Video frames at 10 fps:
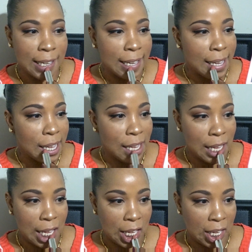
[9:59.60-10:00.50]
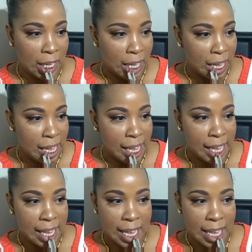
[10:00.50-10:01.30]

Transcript: No one is speaking in this clip.